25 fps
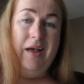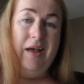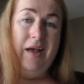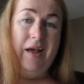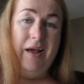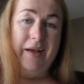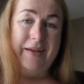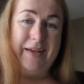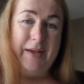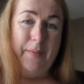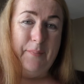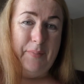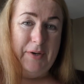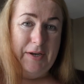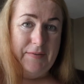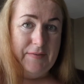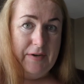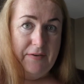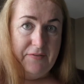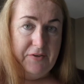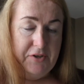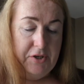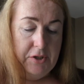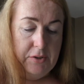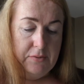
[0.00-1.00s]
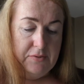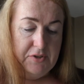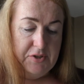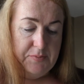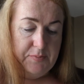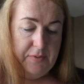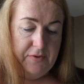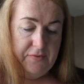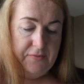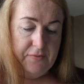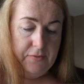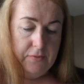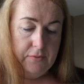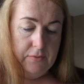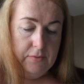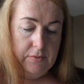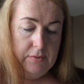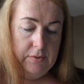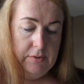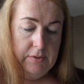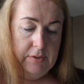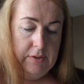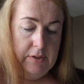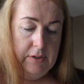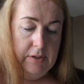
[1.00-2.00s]
a company I've never used before
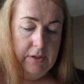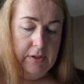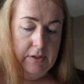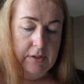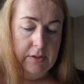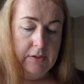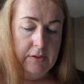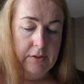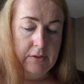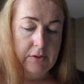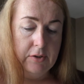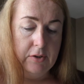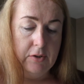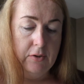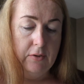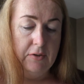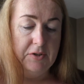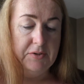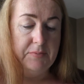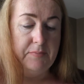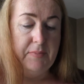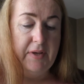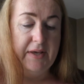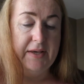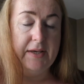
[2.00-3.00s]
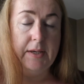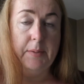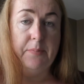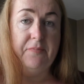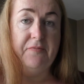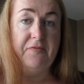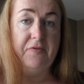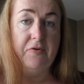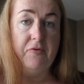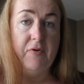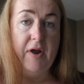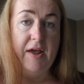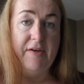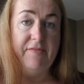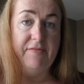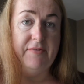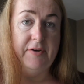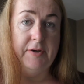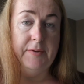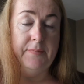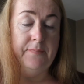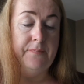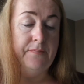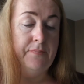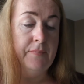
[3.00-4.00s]
called Makeup
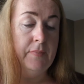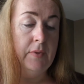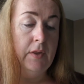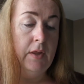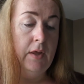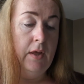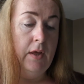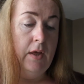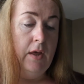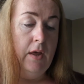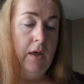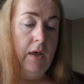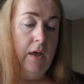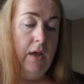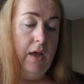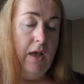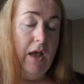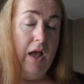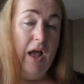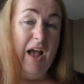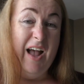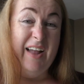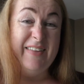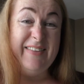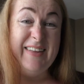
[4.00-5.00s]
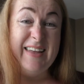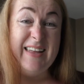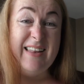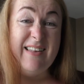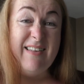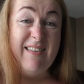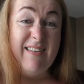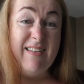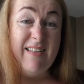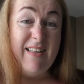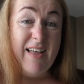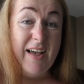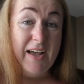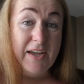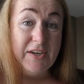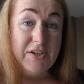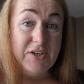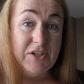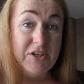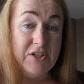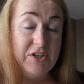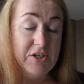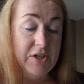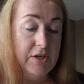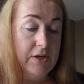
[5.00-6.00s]
Forever. And they're
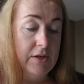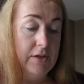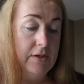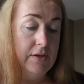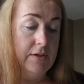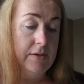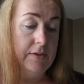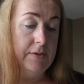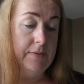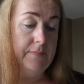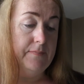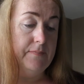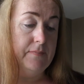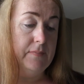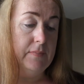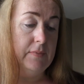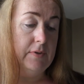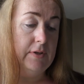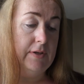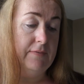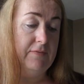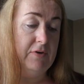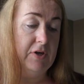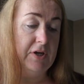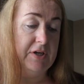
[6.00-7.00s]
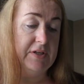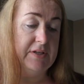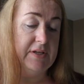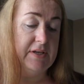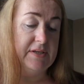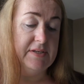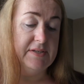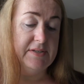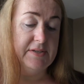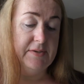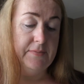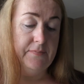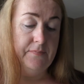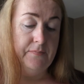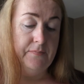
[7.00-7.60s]
lush. Have a look at this.